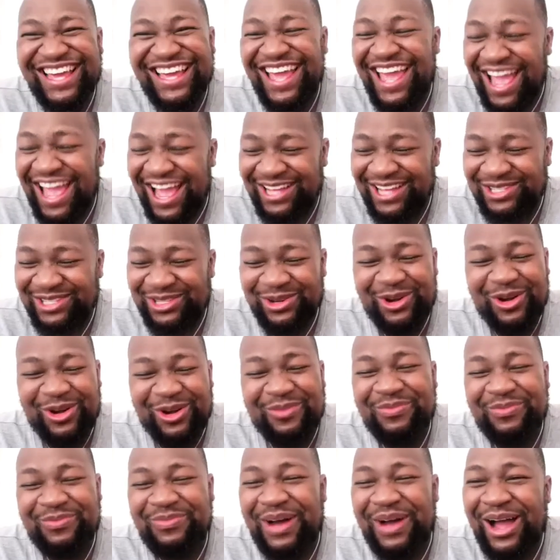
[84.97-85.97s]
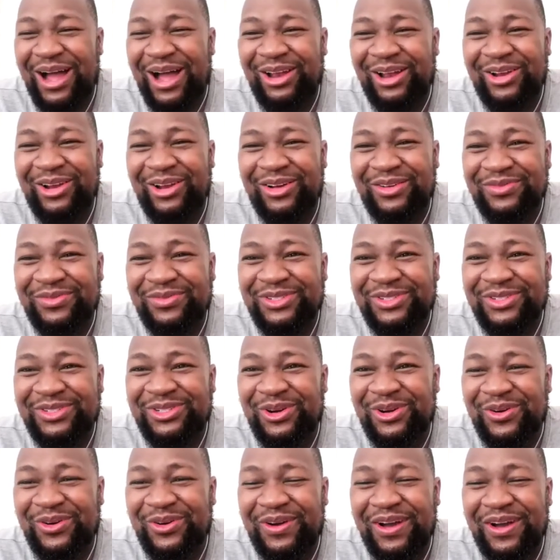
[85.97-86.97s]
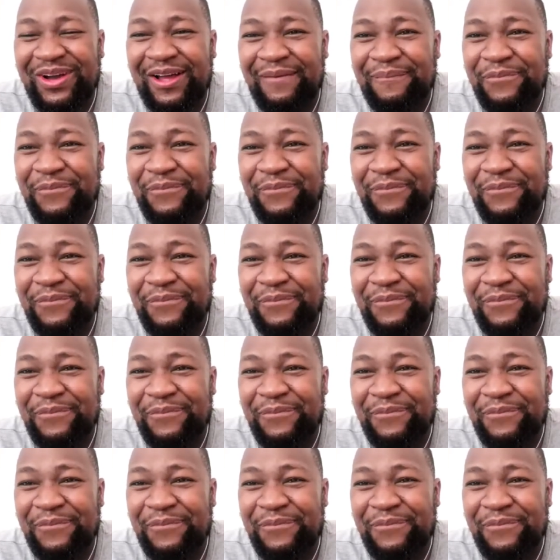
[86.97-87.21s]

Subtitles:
has to compile of. So